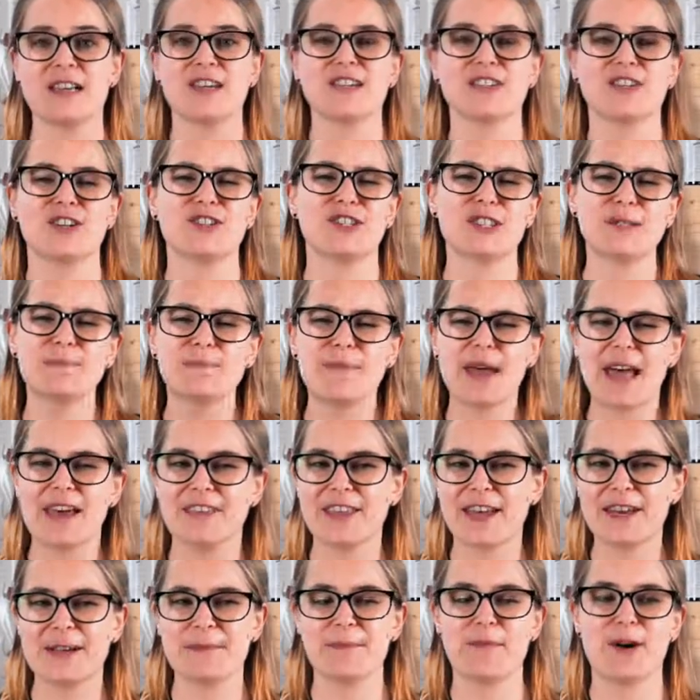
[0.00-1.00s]
So just bear
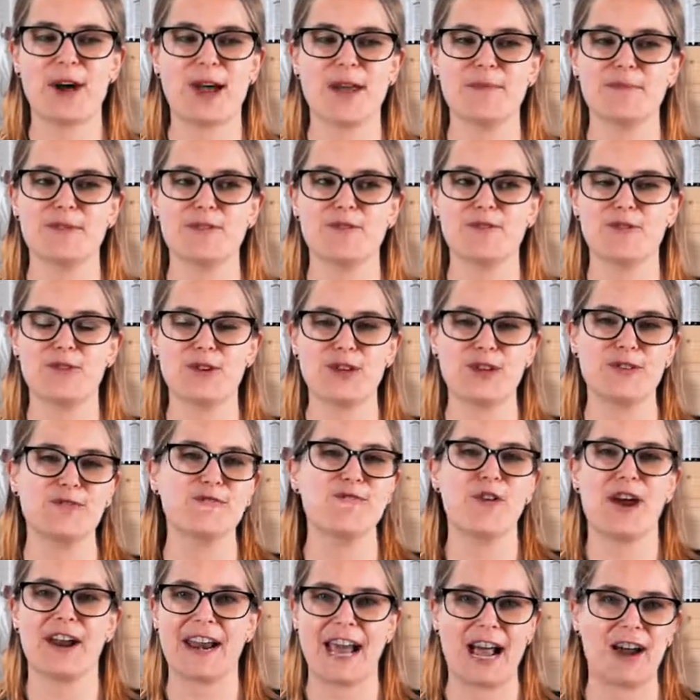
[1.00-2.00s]
that in mind before you
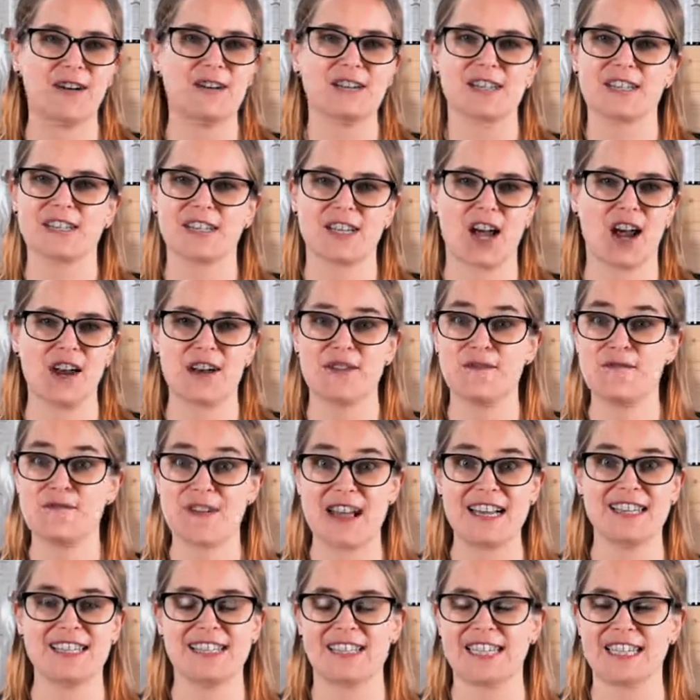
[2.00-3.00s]
run out and start
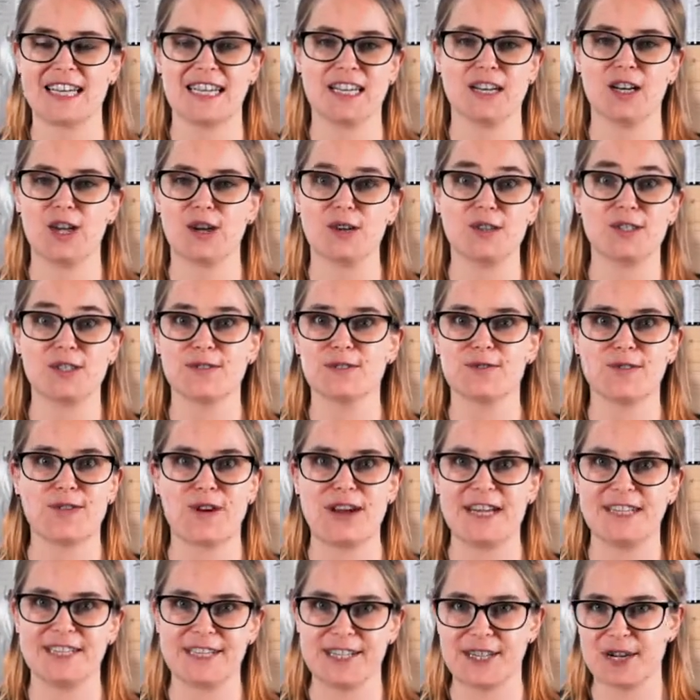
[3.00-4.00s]
investing in loads of
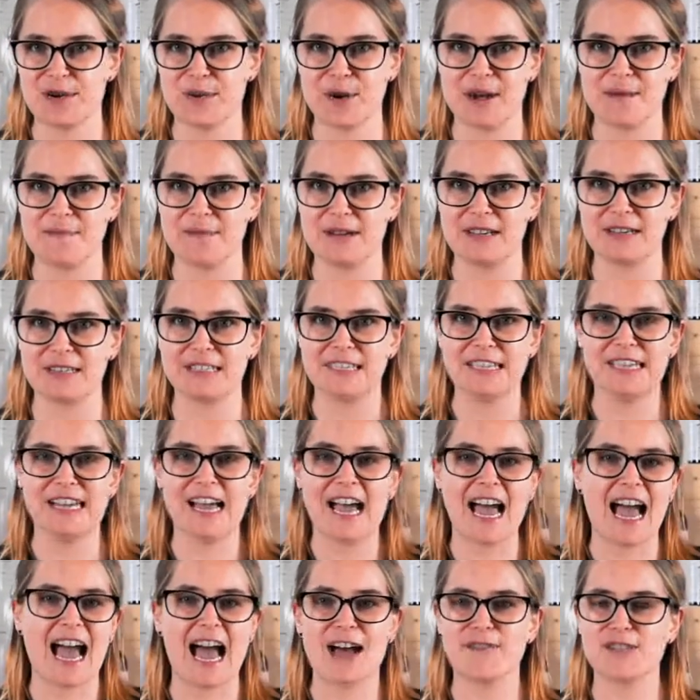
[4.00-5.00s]
crazy equipment.
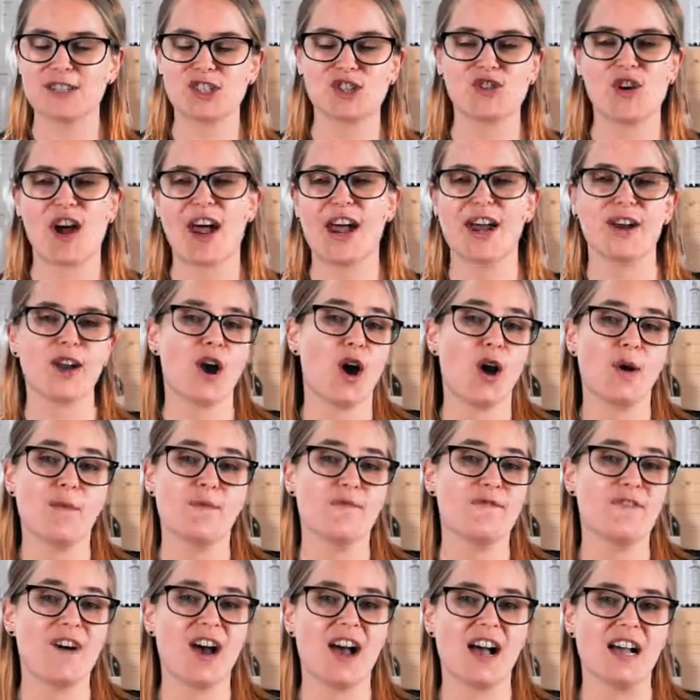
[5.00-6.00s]
Have a try at home
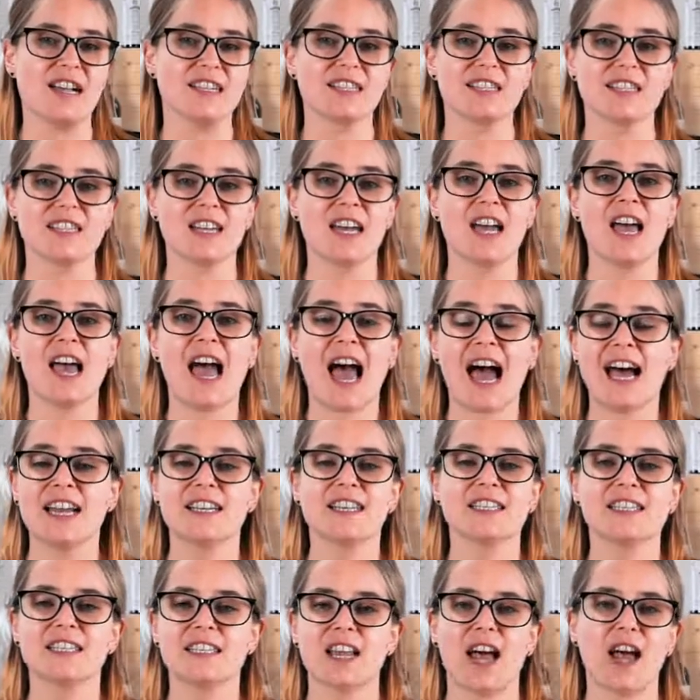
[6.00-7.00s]
first and
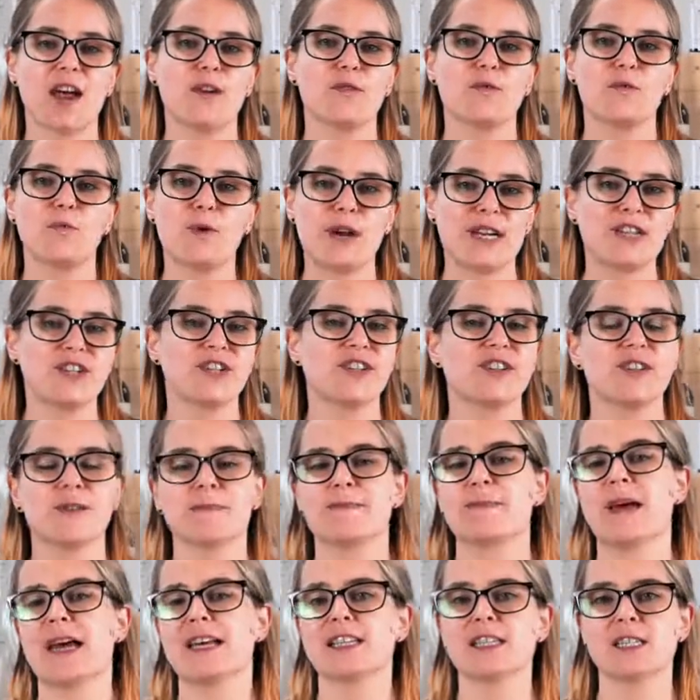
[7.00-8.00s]
decide which are the
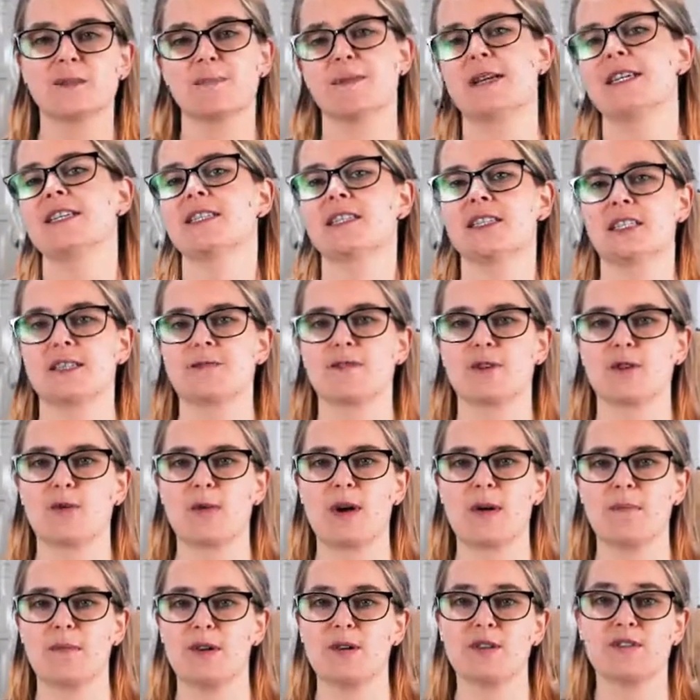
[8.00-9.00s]
best pieces of
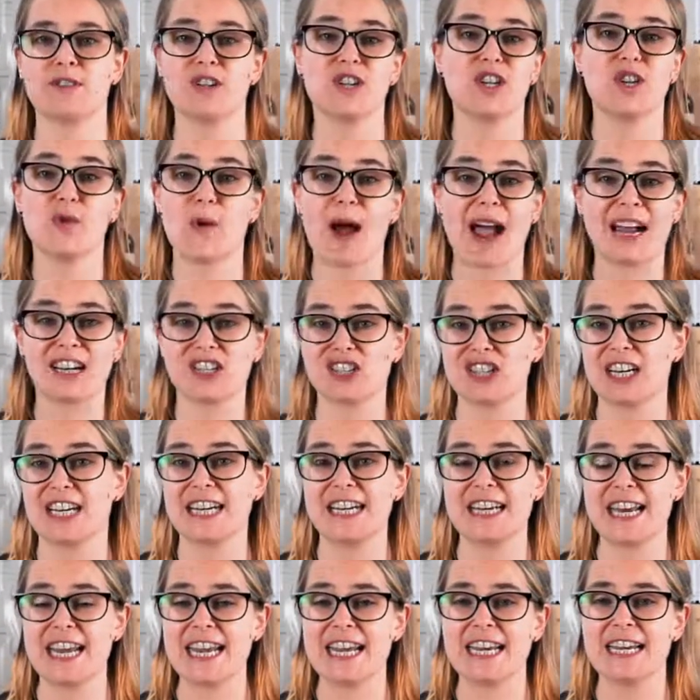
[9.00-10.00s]
equipment that you actually
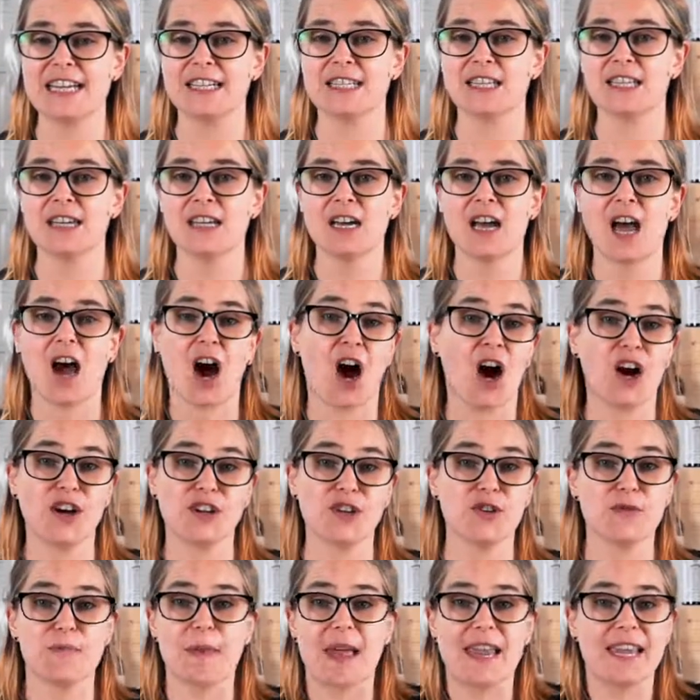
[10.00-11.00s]
need. Are
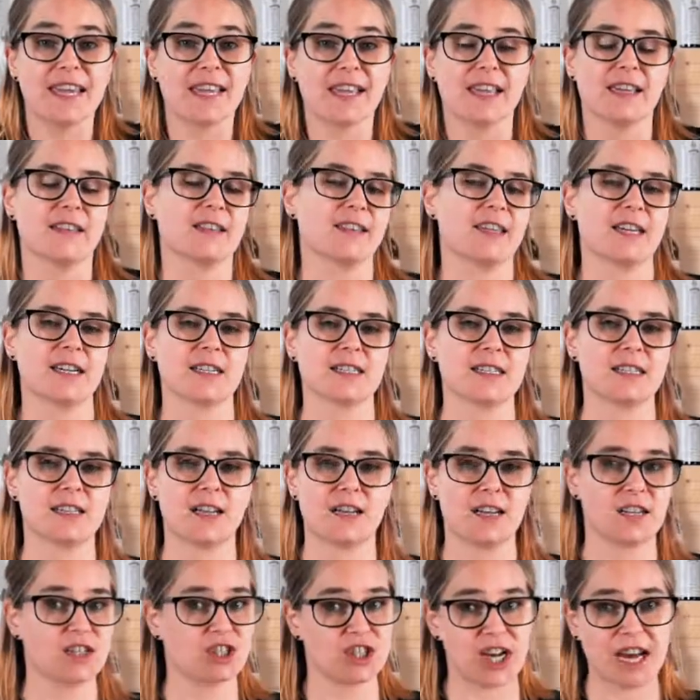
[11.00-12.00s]
you making things that
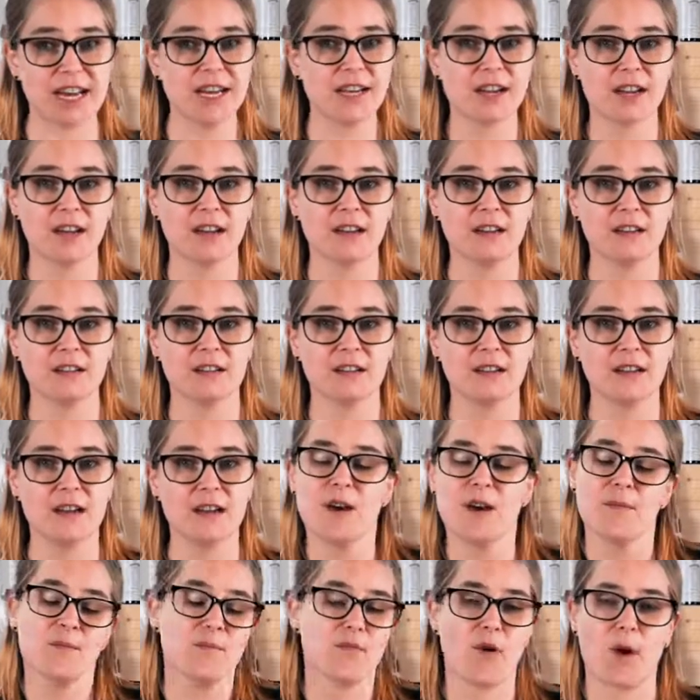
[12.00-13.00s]
are shaken?
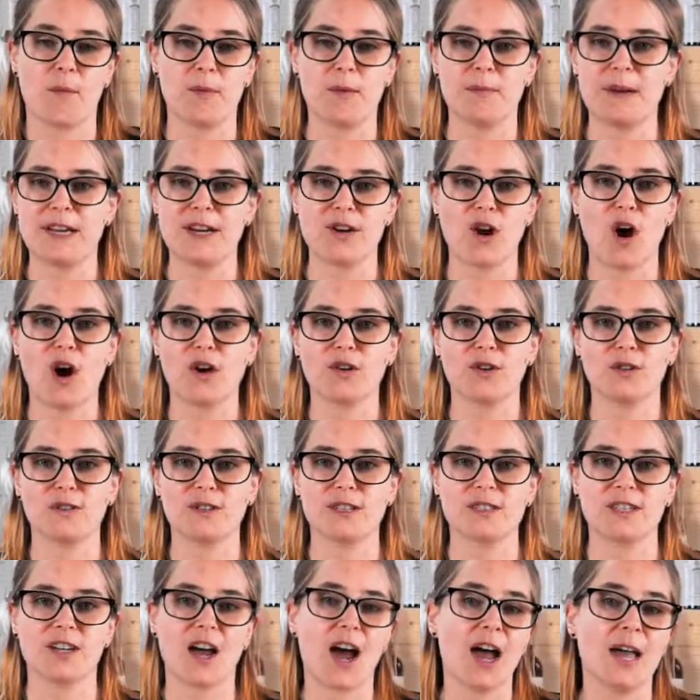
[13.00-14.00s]
Probably not all the
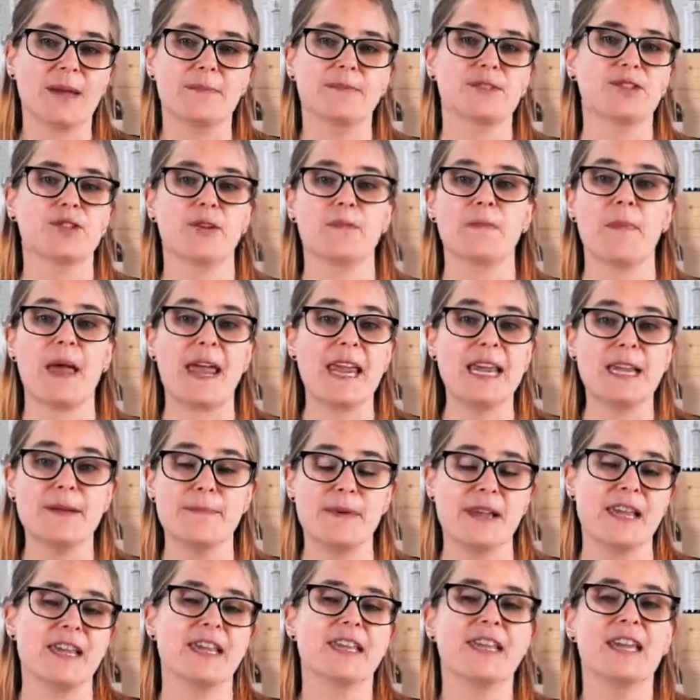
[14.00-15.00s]
time, so
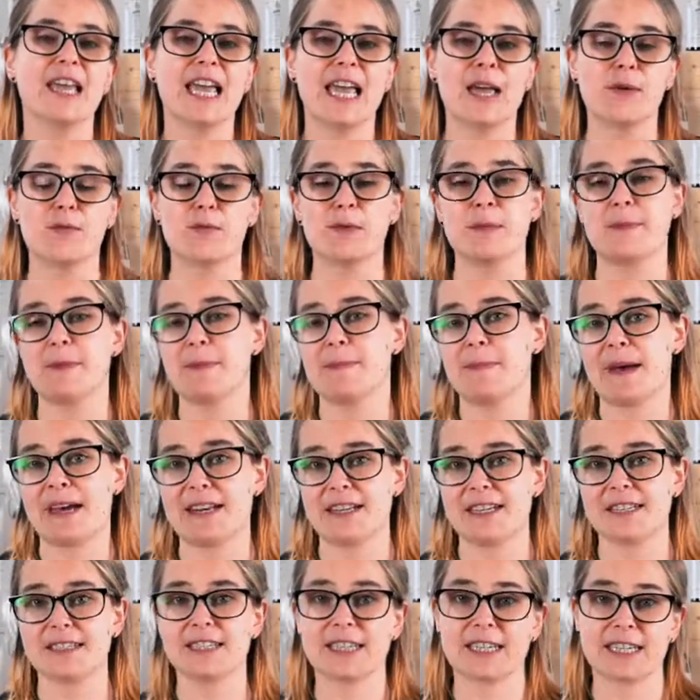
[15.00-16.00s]
maybe it would be
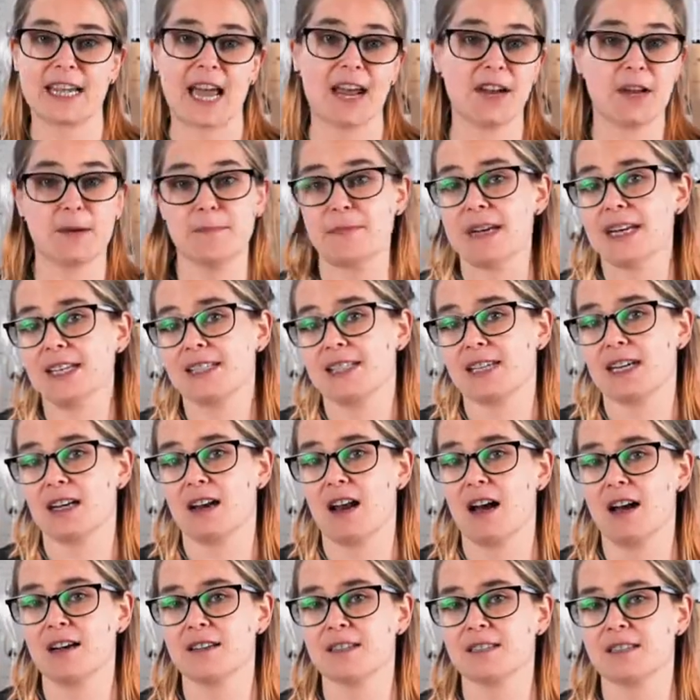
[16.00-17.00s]
better to get a mixing
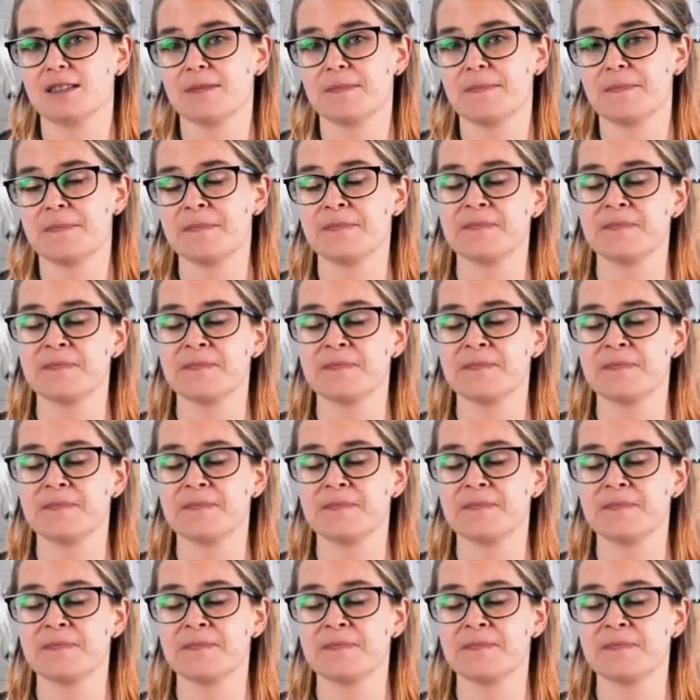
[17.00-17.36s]
glass.